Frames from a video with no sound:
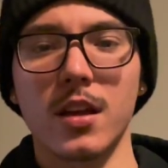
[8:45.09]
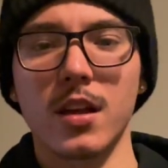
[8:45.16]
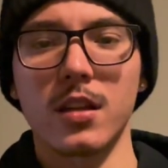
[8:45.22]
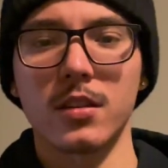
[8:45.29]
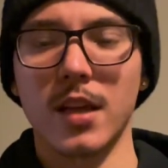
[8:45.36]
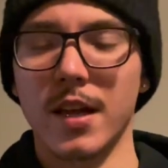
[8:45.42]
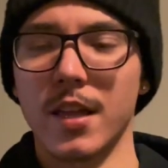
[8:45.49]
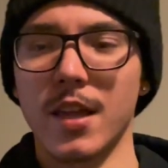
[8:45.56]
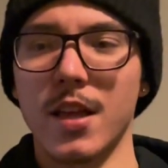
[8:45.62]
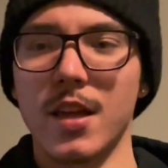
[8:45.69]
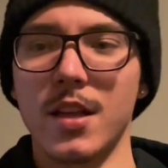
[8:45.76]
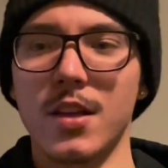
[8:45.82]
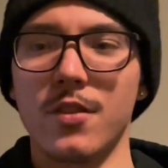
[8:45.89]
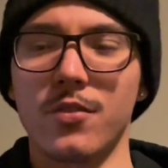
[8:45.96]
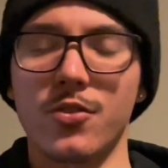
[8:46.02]
Like,
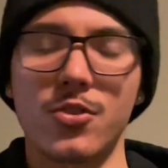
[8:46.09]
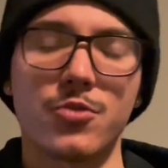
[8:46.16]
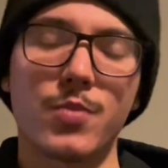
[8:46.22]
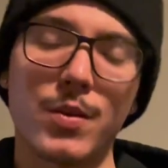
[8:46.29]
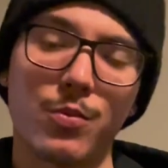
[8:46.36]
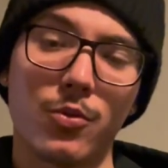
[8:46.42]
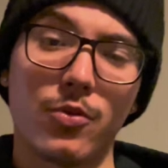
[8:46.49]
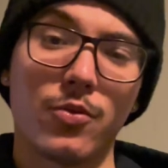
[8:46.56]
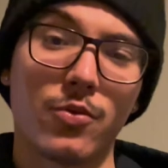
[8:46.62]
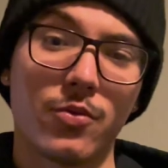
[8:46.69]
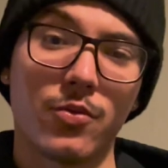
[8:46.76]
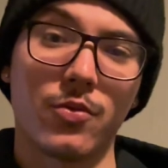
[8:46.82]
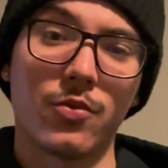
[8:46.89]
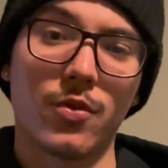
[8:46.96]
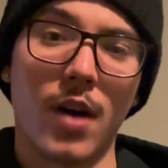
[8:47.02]
there's people
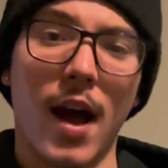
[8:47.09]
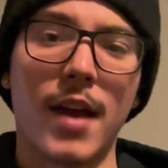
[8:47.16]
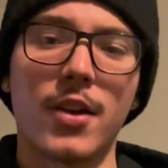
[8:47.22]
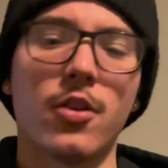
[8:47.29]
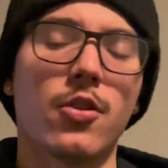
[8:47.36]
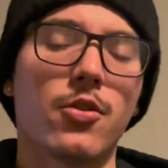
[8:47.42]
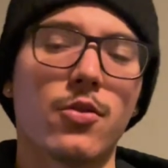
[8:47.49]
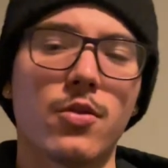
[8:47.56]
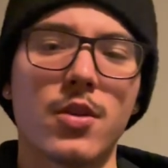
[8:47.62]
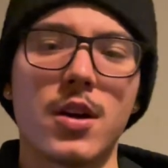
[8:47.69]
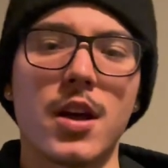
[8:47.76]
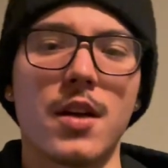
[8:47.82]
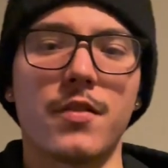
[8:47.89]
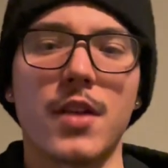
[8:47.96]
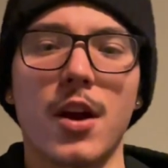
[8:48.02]
I know
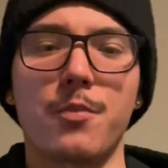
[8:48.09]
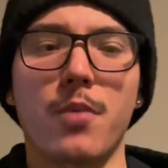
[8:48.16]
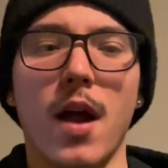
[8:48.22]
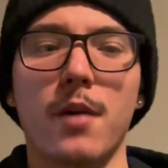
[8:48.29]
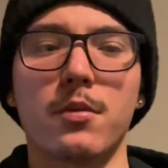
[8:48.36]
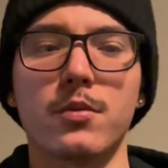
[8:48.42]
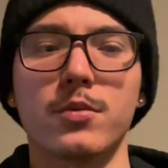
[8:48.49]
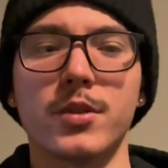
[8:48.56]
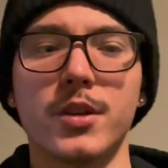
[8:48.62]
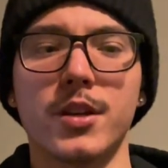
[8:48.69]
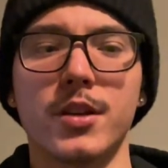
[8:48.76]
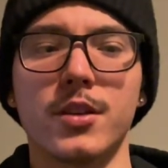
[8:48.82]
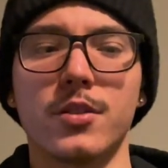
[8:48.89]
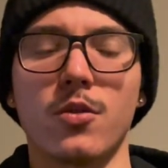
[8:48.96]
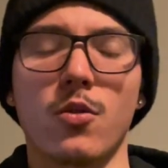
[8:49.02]
that are
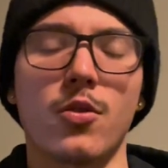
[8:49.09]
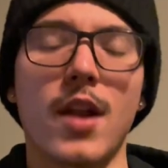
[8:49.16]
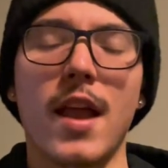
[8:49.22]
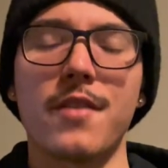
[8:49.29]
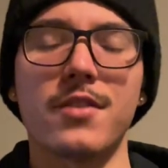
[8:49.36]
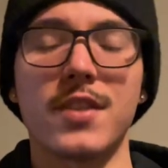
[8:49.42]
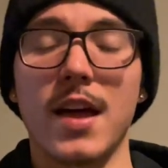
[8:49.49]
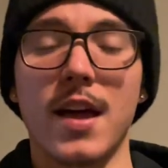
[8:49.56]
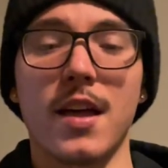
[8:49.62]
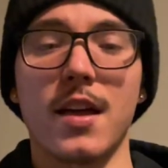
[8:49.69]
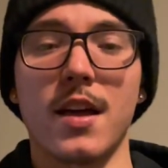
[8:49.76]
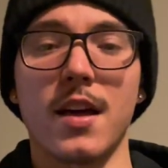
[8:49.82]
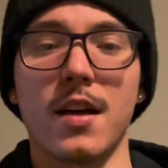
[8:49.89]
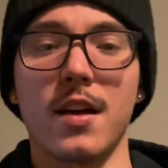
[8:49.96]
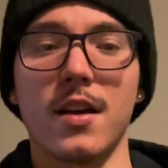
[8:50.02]
probably, or not even that,
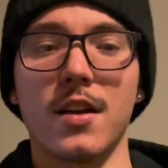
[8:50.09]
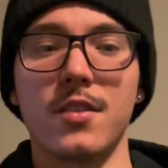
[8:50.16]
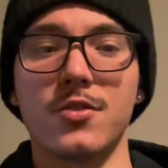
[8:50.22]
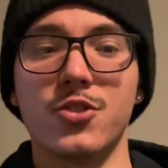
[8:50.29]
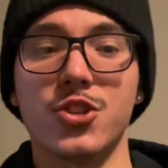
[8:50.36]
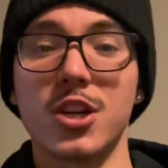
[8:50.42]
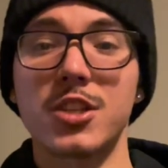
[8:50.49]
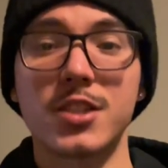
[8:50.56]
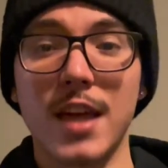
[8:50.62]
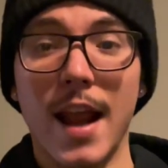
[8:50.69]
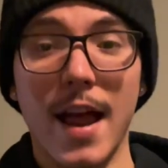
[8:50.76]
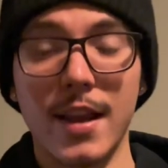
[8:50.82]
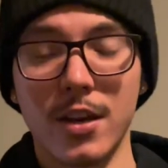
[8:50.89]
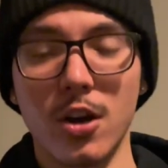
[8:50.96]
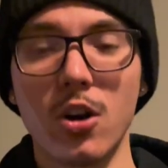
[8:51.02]
just that I
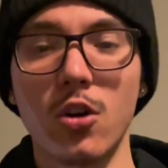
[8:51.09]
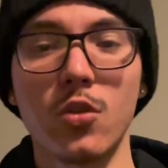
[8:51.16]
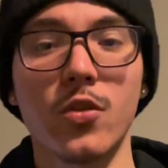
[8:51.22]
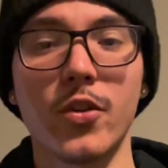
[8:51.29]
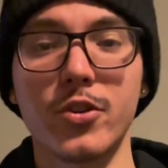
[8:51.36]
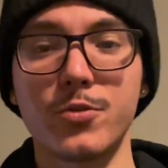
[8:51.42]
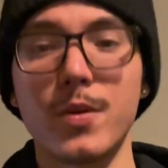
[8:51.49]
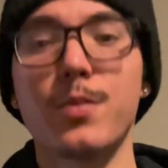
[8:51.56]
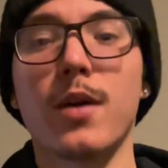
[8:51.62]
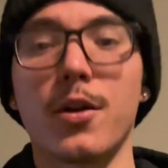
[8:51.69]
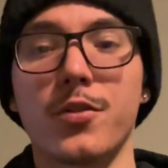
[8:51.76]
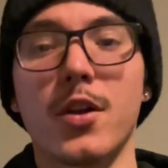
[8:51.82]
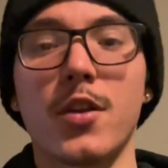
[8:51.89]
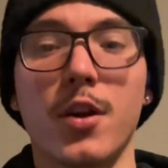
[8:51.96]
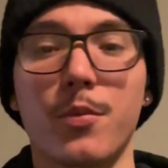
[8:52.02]
know, there's people out
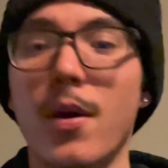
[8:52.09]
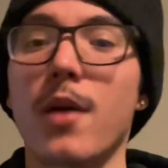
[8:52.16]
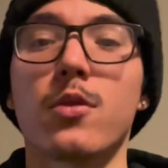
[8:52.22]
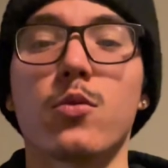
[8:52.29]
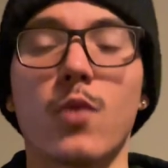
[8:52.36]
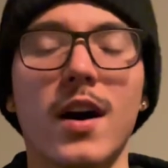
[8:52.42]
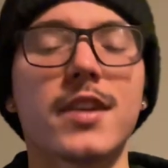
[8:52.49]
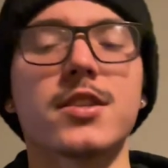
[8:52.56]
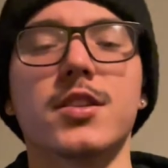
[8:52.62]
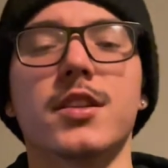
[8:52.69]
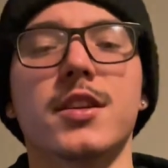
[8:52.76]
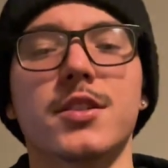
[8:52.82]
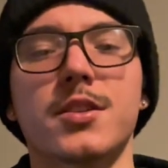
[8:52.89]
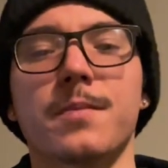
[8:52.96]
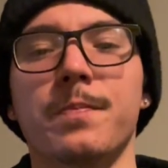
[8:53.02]
there that are probably watching this,